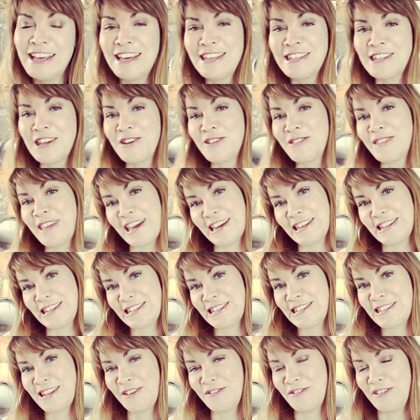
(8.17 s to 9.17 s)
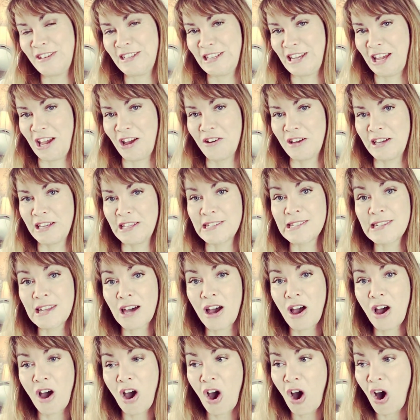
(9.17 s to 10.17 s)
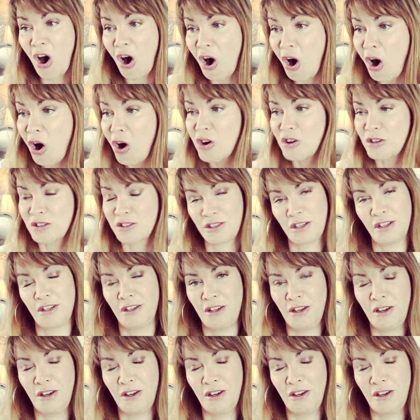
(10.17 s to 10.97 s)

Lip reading: So this video is hot